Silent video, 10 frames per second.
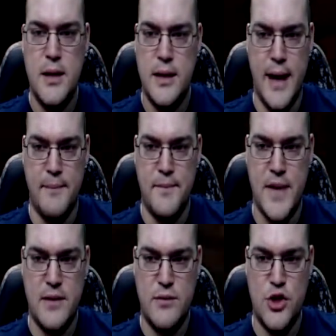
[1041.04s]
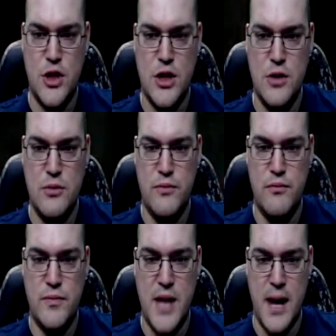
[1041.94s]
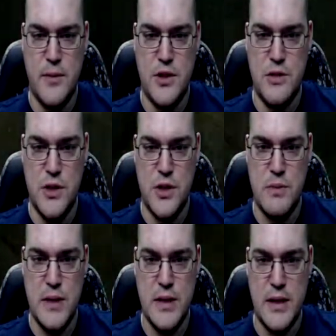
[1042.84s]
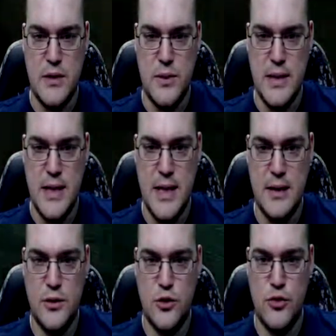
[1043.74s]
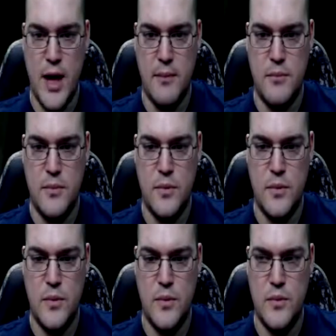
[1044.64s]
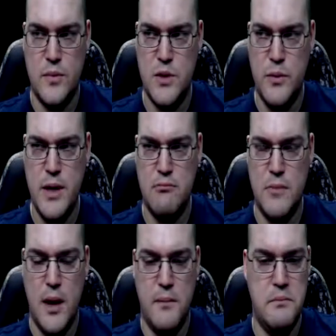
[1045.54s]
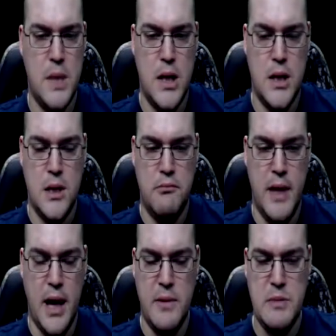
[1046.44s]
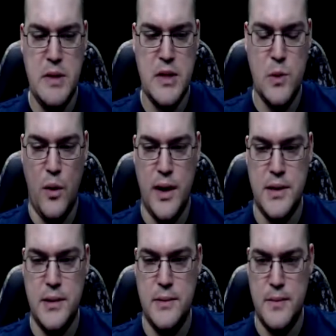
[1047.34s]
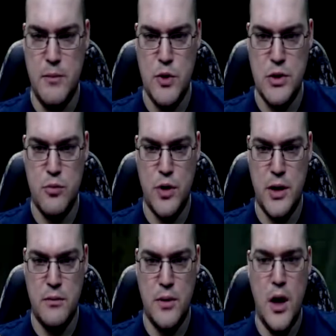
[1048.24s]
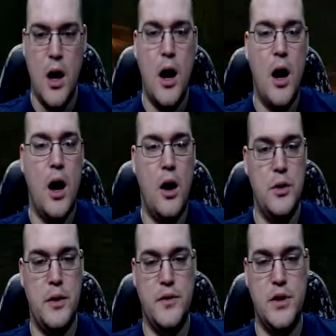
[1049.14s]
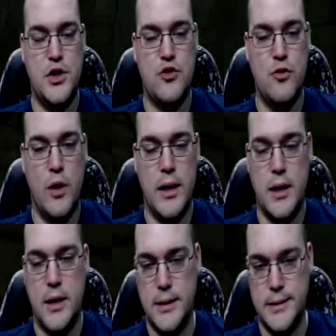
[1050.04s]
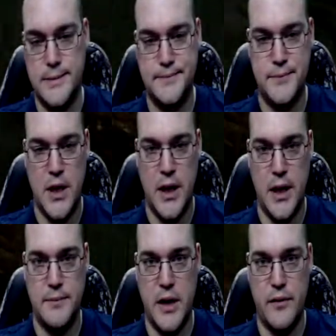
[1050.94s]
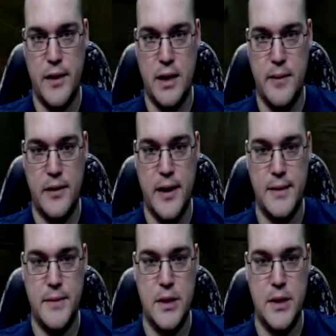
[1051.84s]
Yeah, that shouldn't do damage to me just because I do a teeny little drop. Did we... Man, I must be disoriented. I'm usually pretty... Oh, you have to destroy... Yeah, I forgot about that.